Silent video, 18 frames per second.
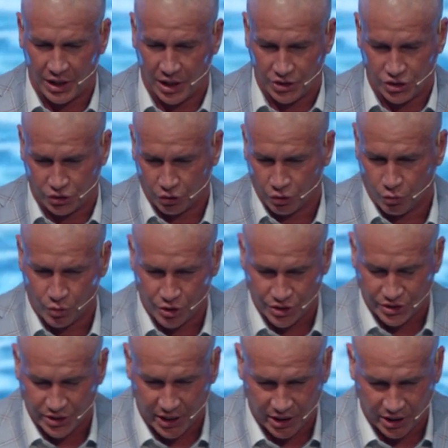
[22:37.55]
I stood on
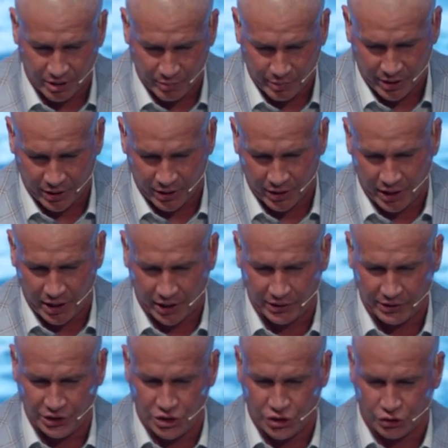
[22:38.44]
one side of the bed.
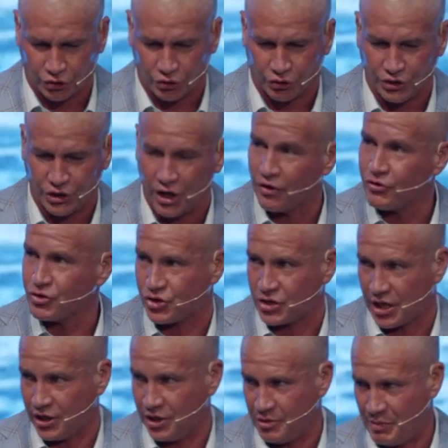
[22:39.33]
Haley stood on the other
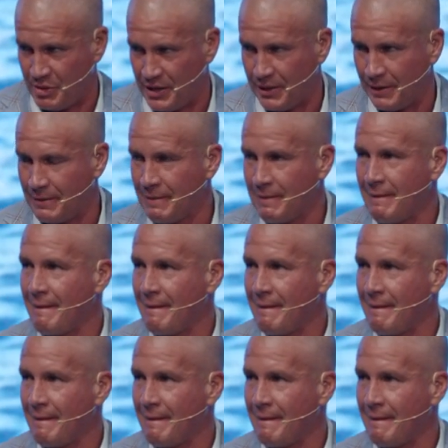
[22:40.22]
side of the bed.